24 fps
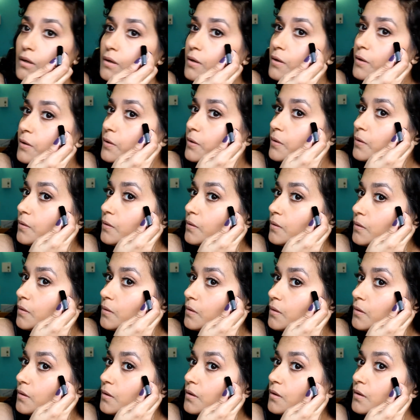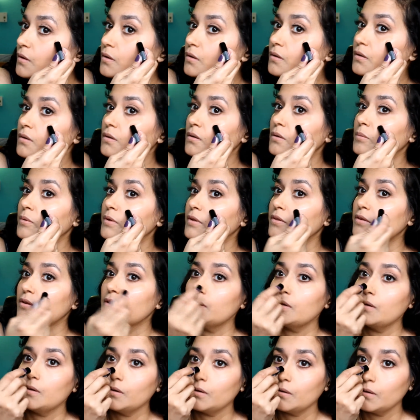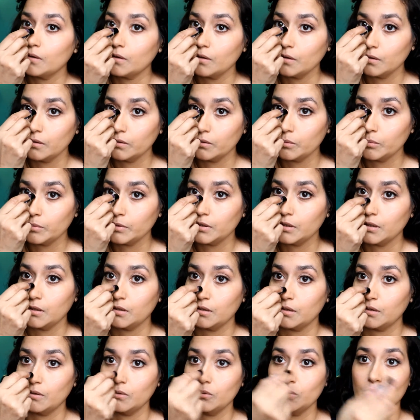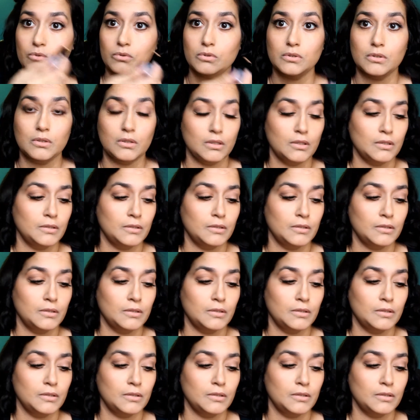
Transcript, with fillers: here and a little bit there, a little bit down our nose.